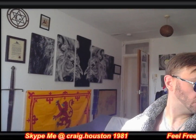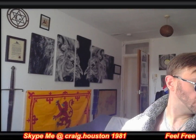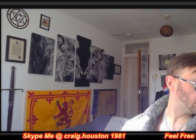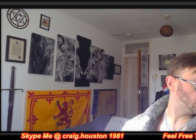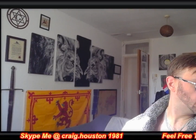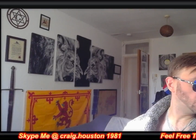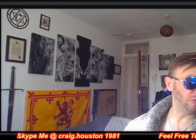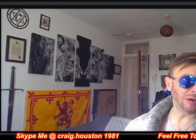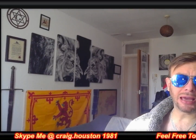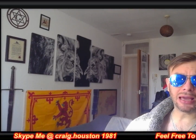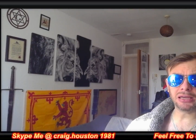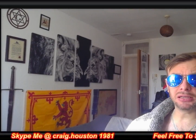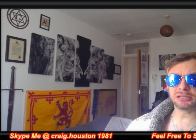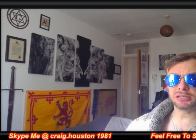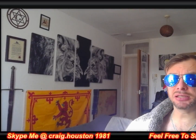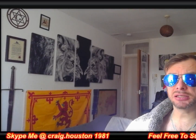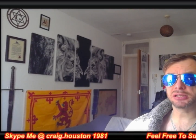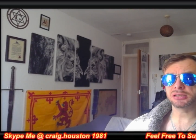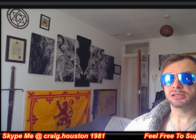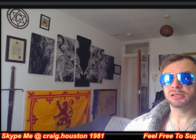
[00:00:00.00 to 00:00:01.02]

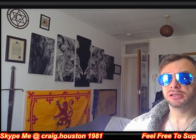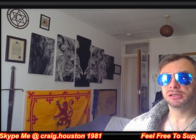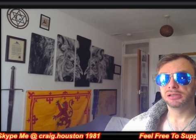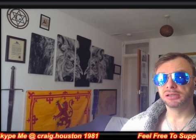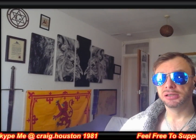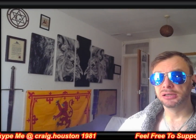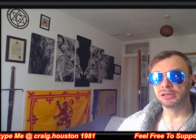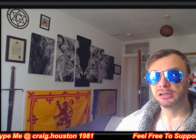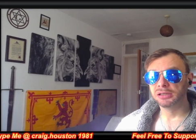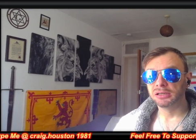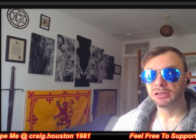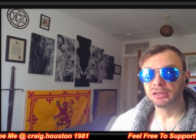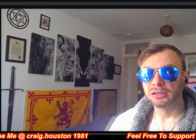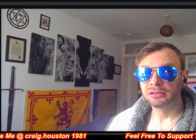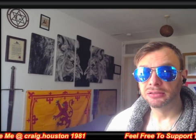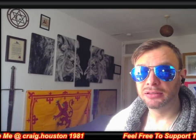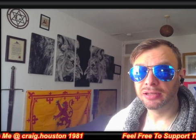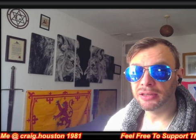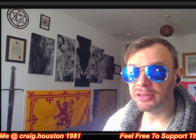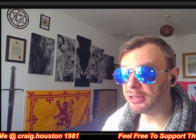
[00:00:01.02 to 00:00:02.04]
US
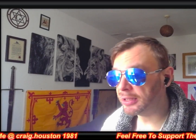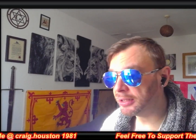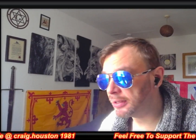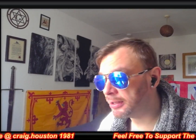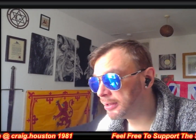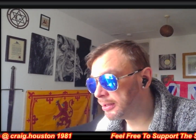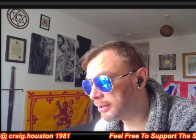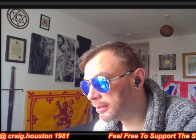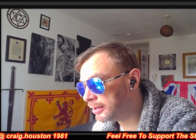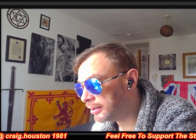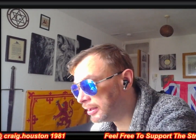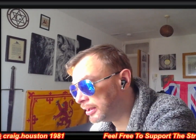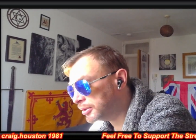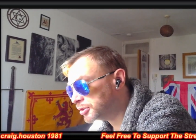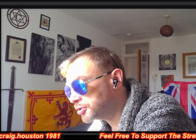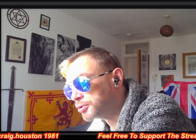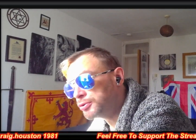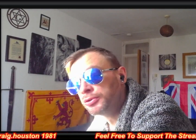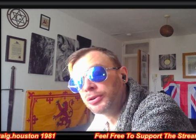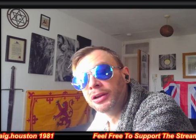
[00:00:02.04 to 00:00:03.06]
to
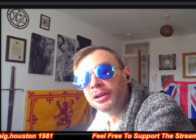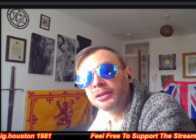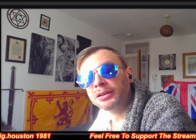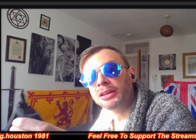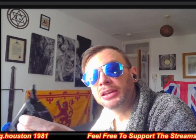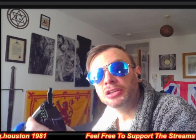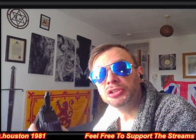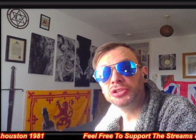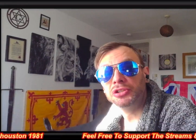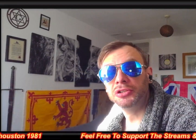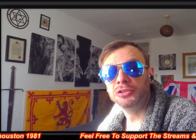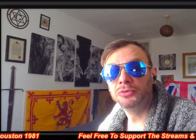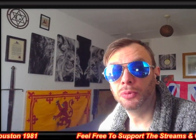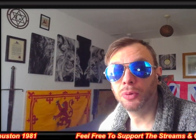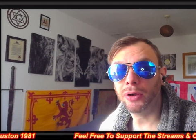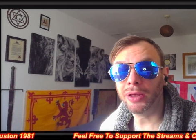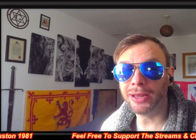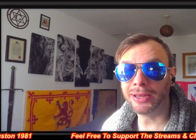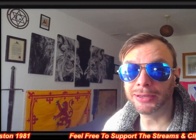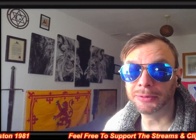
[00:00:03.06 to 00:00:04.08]
issue a
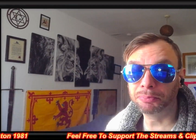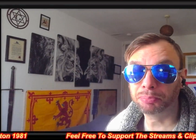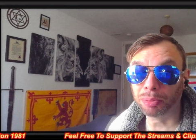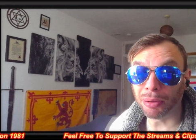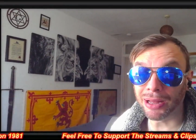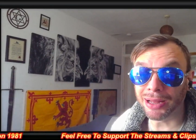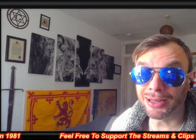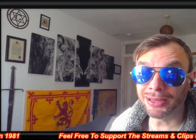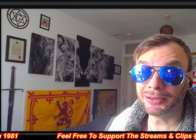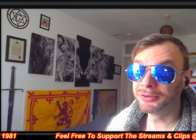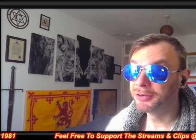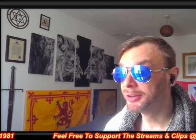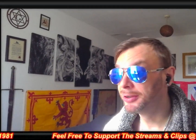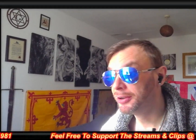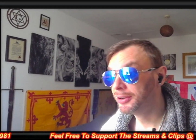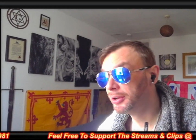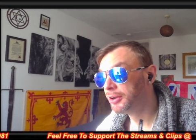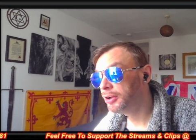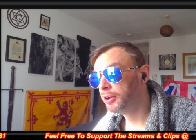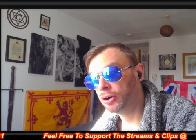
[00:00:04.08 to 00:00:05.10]
nationwide ban
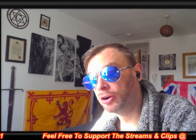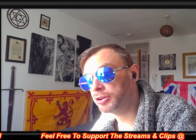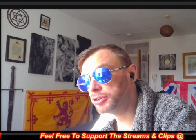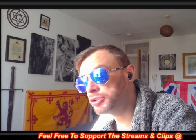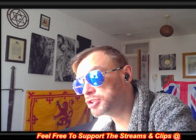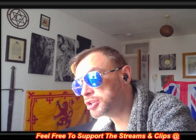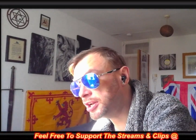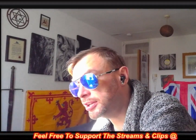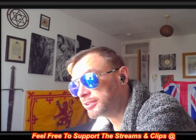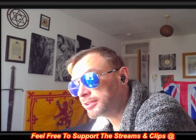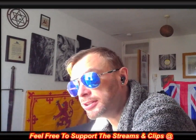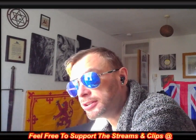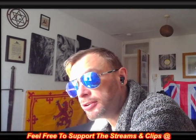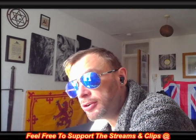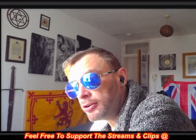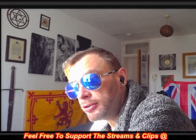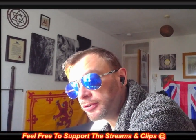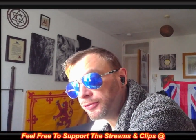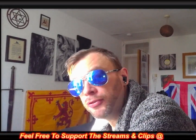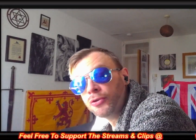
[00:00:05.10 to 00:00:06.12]
on shittity
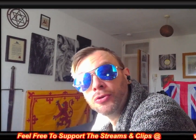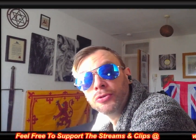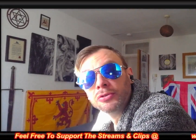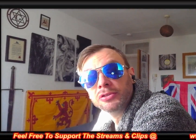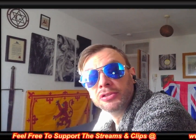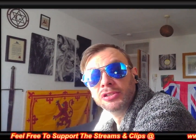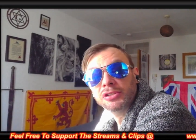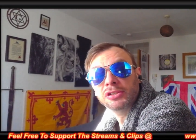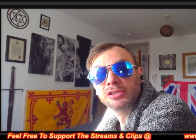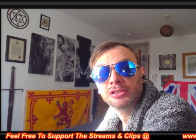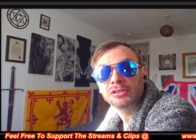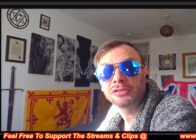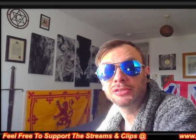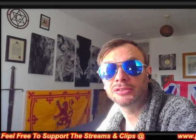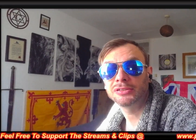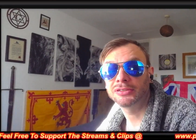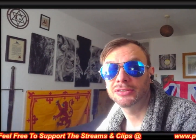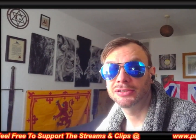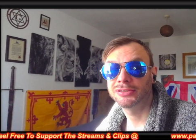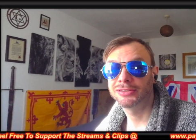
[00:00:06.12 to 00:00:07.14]
talk, folks.
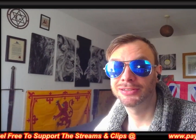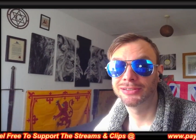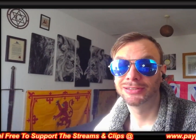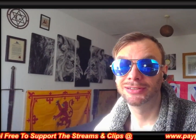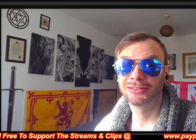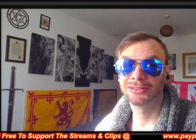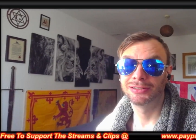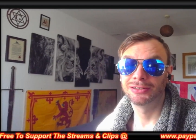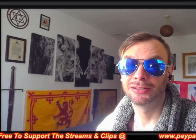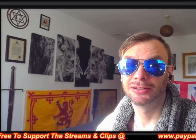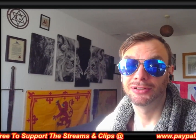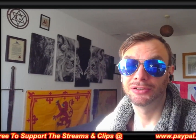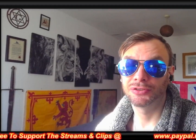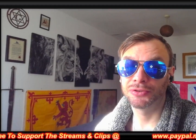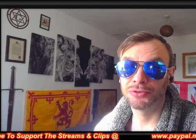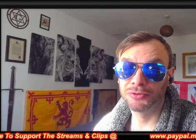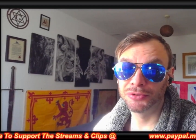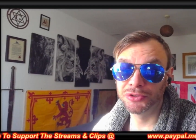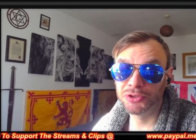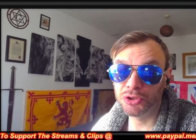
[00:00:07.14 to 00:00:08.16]

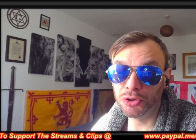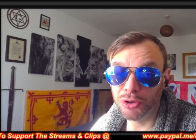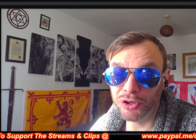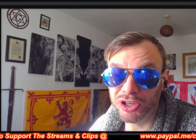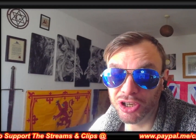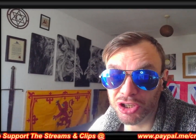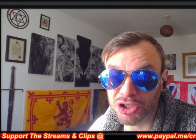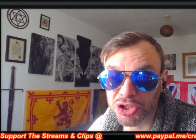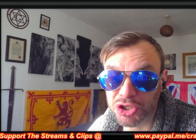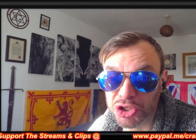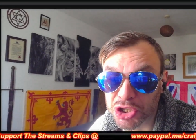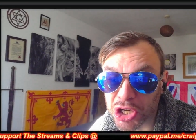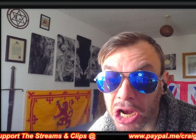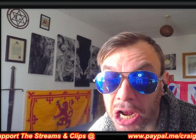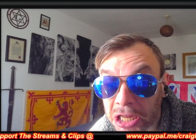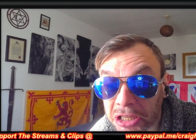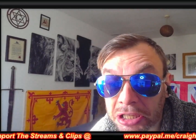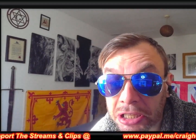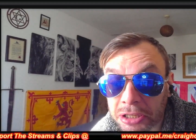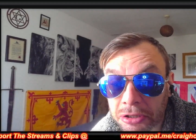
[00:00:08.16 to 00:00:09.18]
So enjoy your
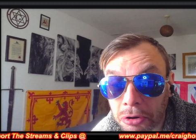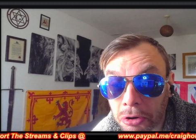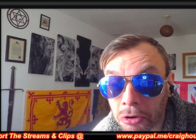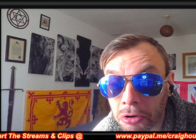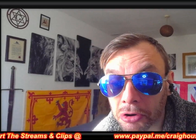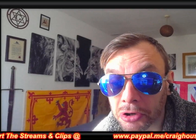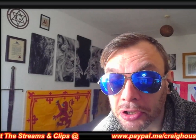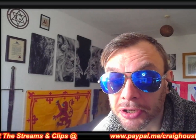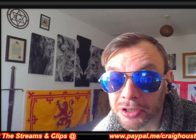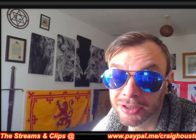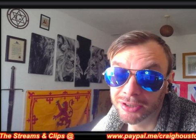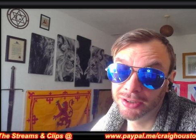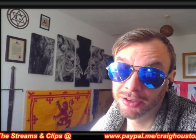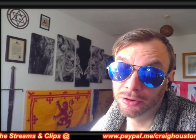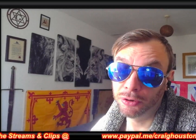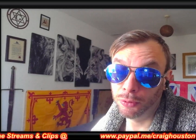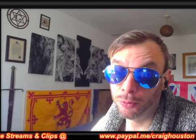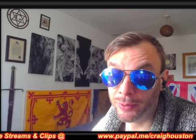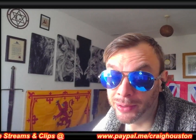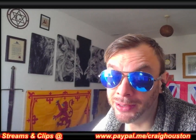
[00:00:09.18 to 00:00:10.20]
shittity talk
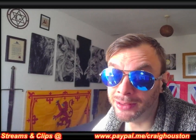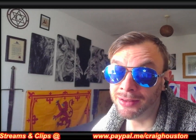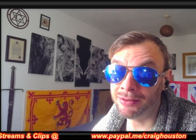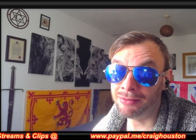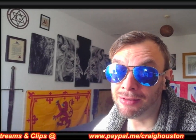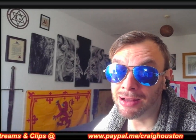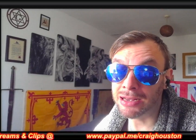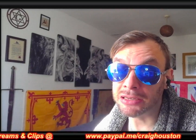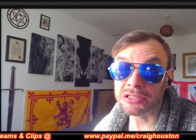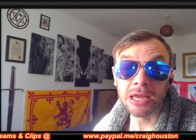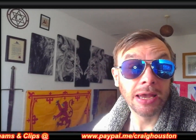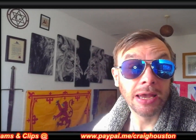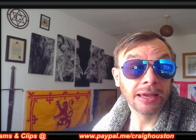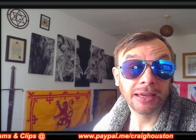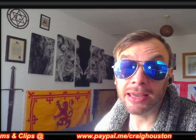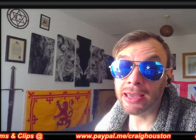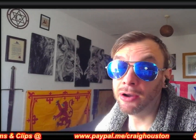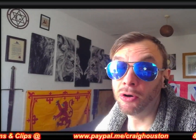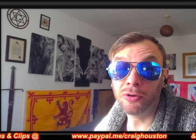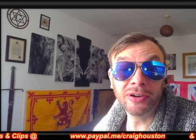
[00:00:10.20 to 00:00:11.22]
while it lasts.
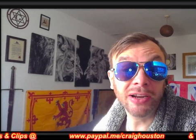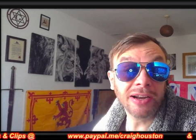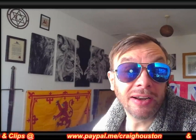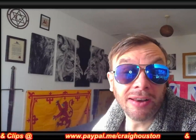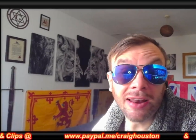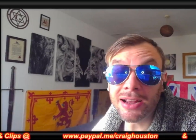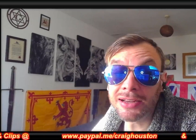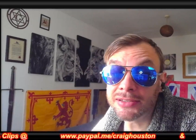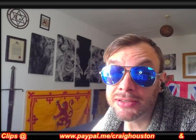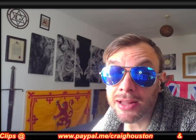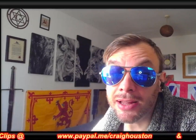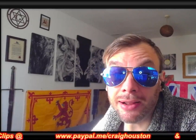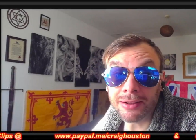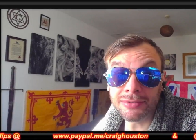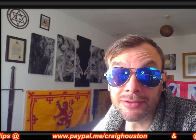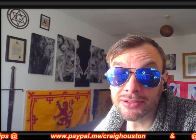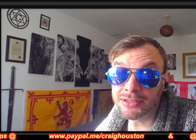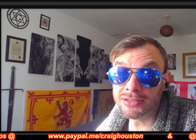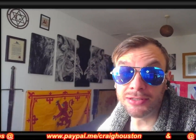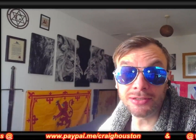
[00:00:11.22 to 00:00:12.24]
Get all your last
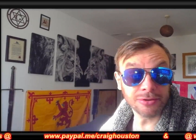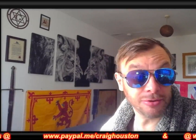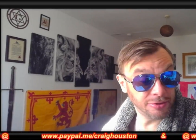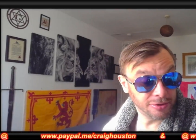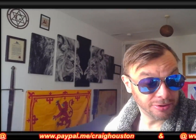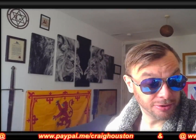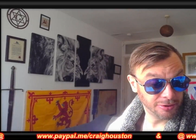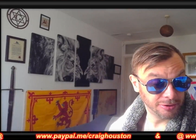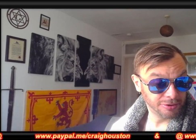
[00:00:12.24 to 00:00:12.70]
dances out.